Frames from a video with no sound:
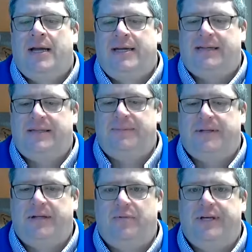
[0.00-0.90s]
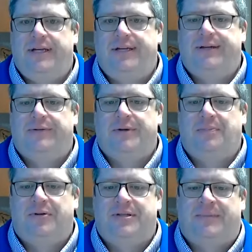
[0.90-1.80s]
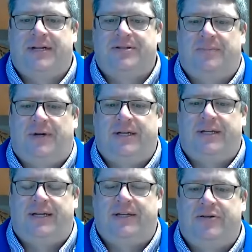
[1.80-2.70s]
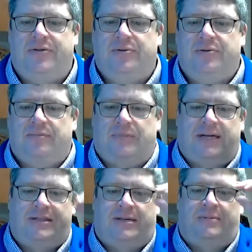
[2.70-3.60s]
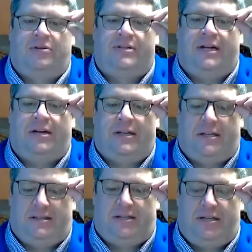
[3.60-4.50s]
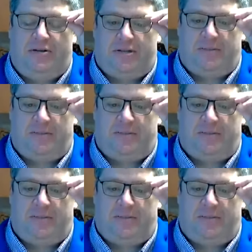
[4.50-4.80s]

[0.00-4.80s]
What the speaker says: Yeah, typically we put some extra money into some of those areas that you just